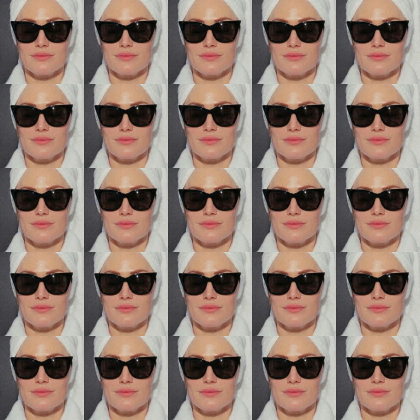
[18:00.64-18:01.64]

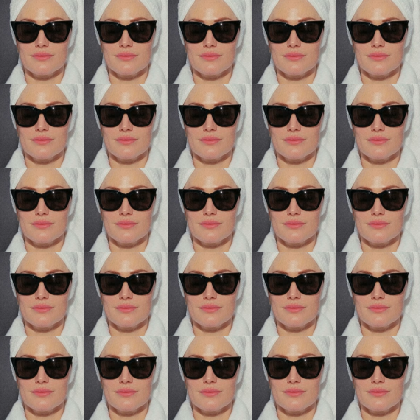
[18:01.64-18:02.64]

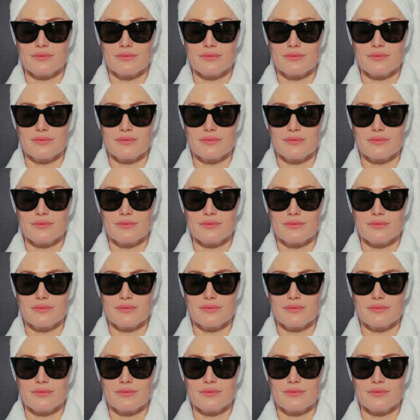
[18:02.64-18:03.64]

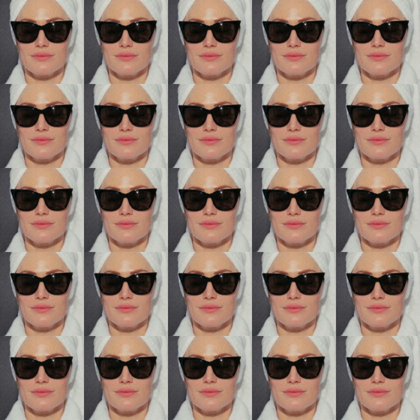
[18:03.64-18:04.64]

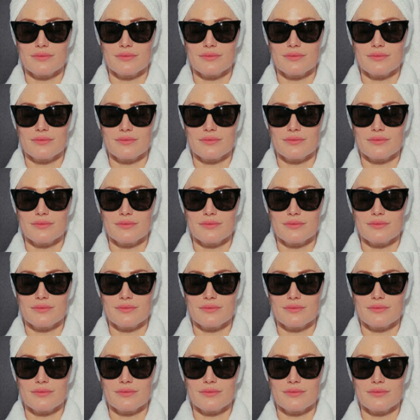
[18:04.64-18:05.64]

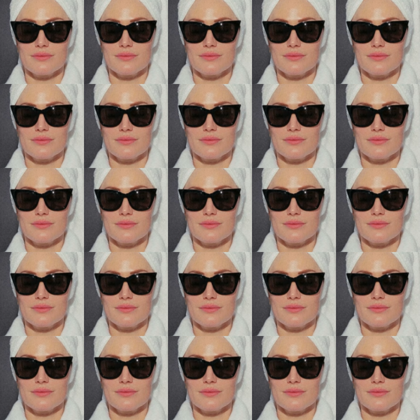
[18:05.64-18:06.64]

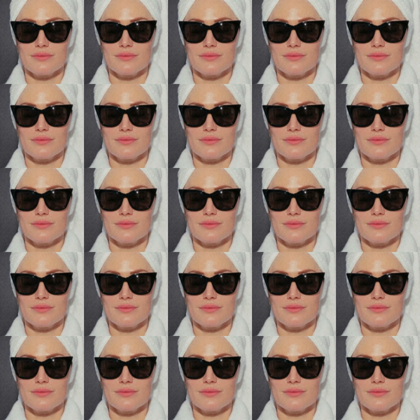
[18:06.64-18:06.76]
(no lip movement)